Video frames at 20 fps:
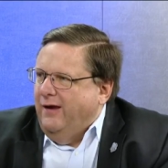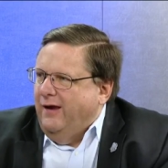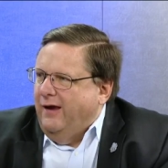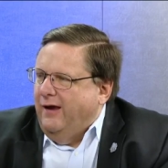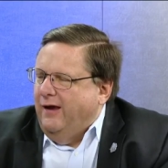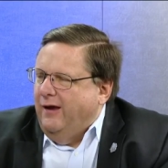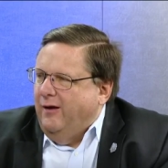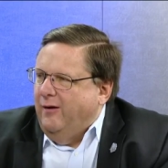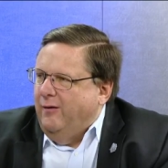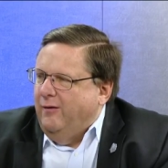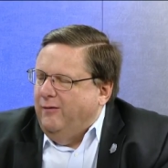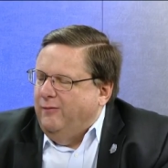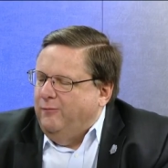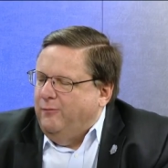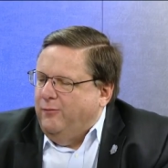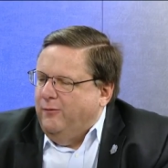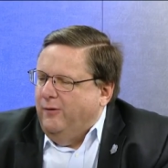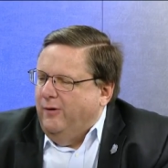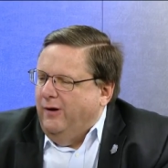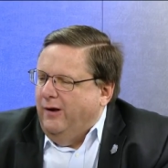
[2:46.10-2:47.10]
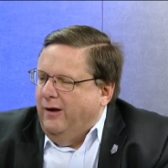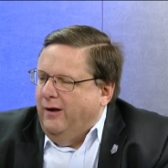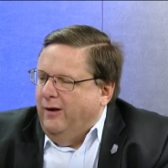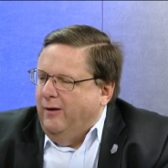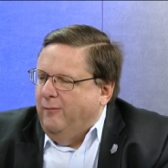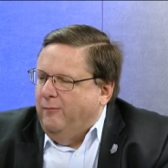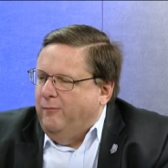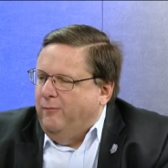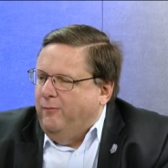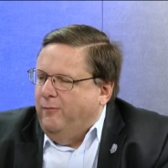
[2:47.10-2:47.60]
Uh,
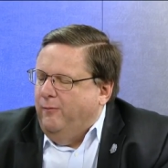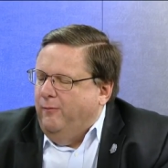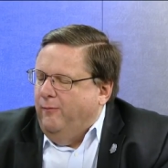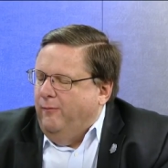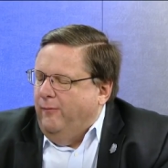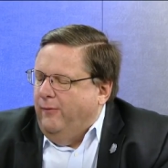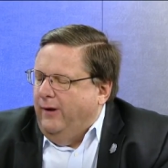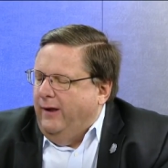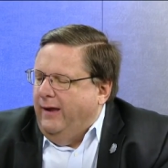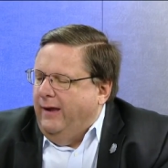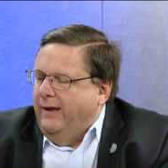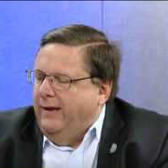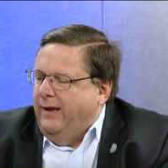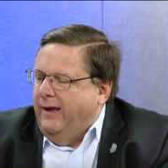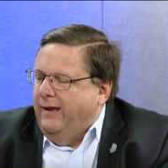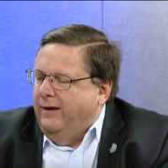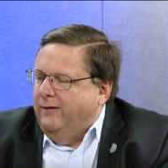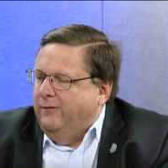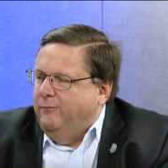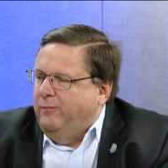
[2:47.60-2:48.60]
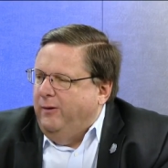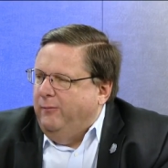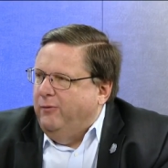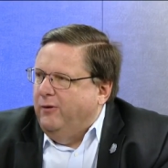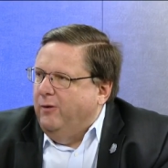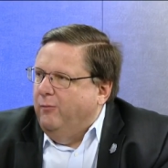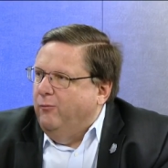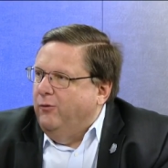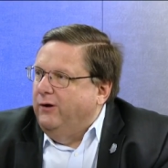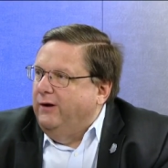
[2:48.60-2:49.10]
uh and, and,
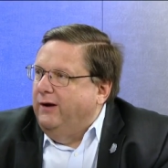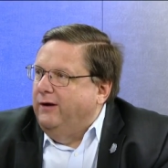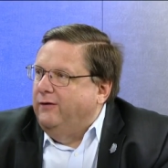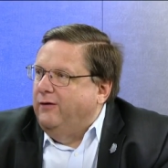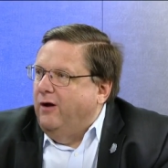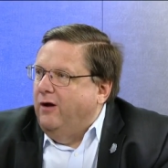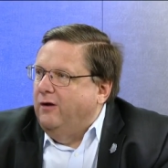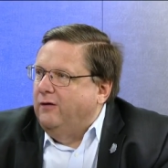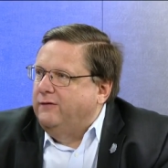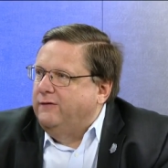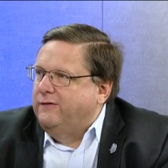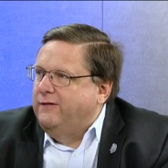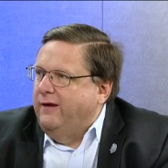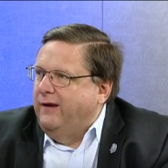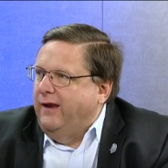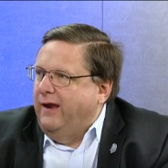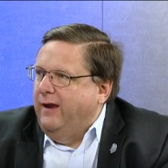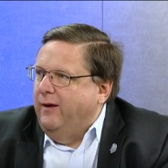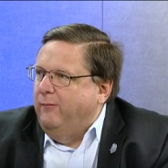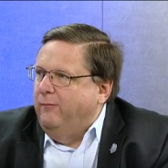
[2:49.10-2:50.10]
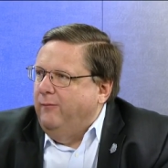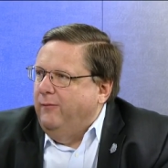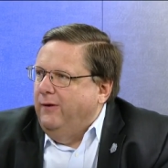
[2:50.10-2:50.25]
people can bring their dogs to the game.